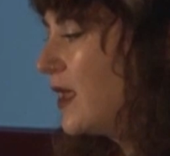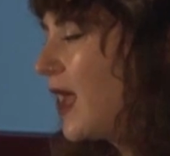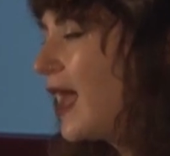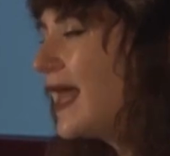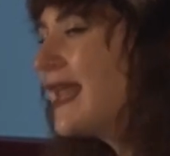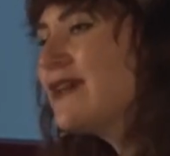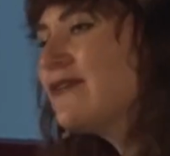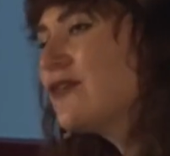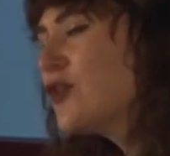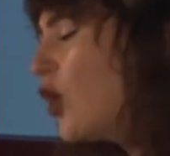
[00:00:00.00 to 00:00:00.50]

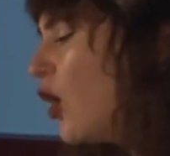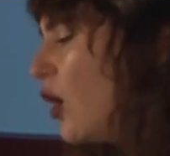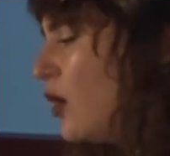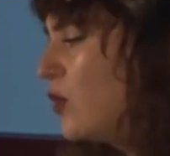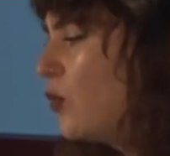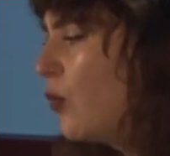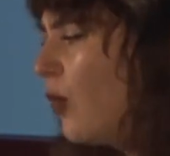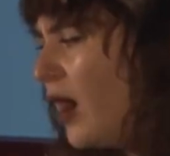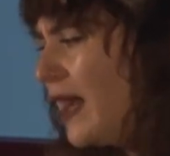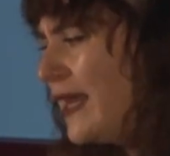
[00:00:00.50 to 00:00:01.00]
And if
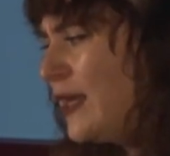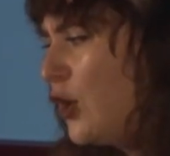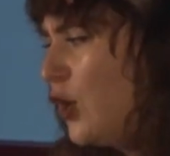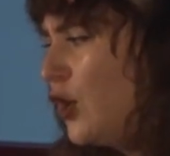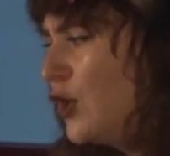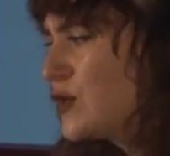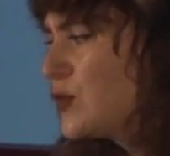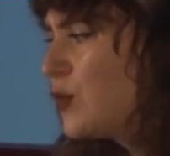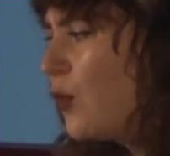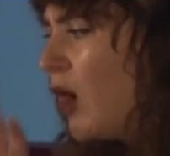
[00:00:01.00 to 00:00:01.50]
not, why
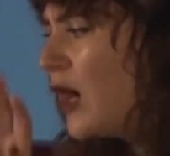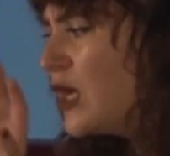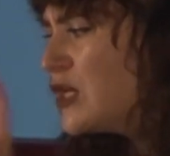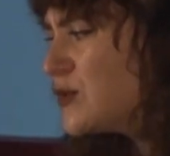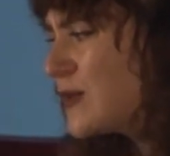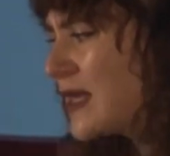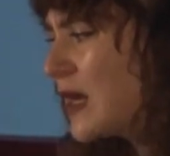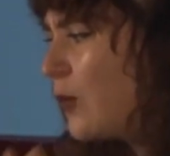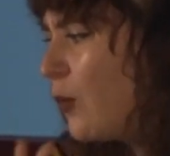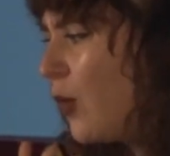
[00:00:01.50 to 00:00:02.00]
not? Why do
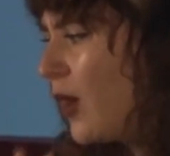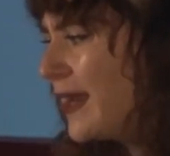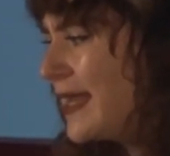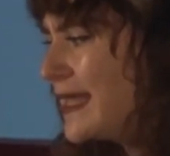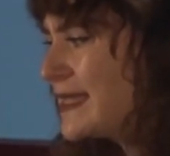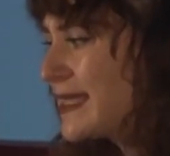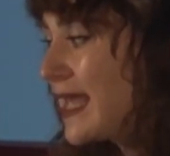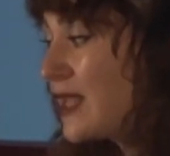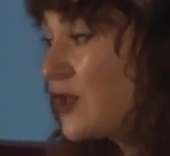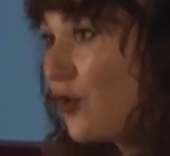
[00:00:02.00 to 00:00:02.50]
you think one
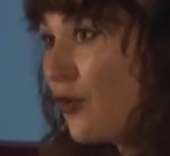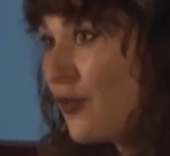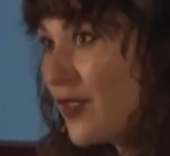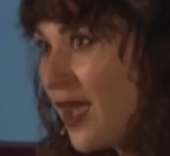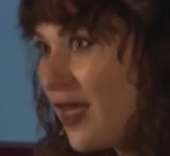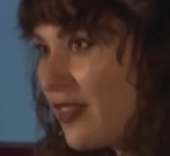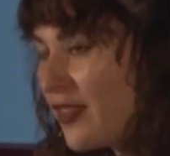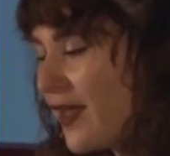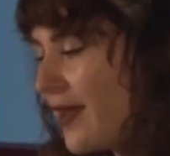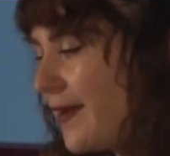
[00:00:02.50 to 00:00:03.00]
is and not the
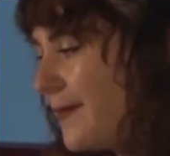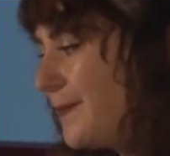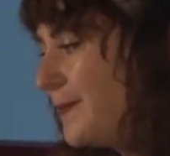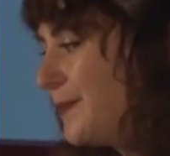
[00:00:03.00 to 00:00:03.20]
other?